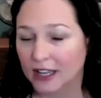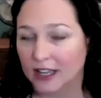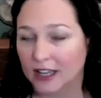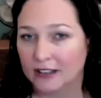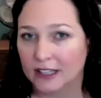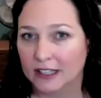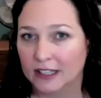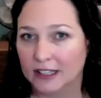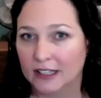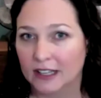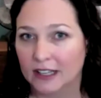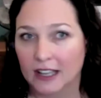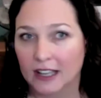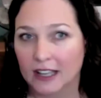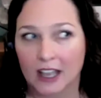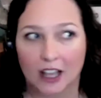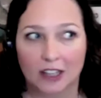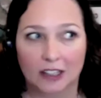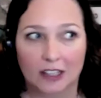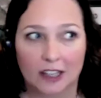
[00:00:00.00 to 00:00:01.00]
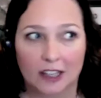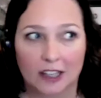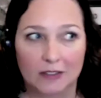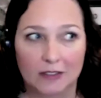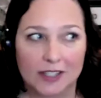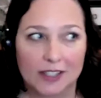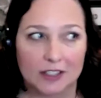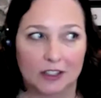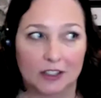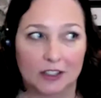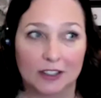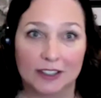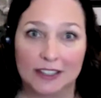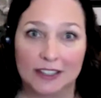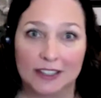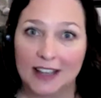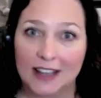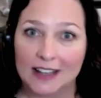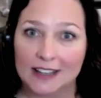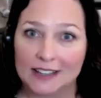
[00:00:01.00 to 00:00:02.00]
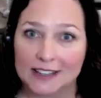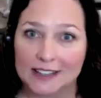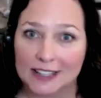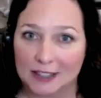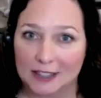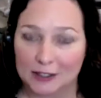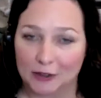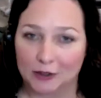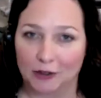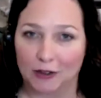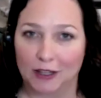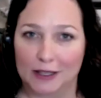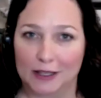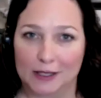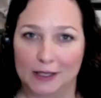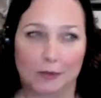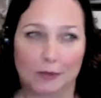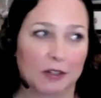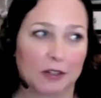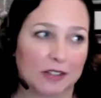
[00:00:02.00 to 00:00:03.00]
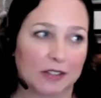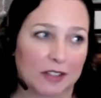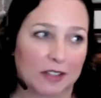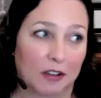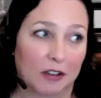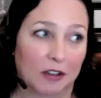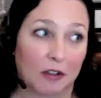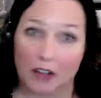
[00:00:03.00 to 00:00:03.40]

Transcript: And then a lot of us that are not technical experts go,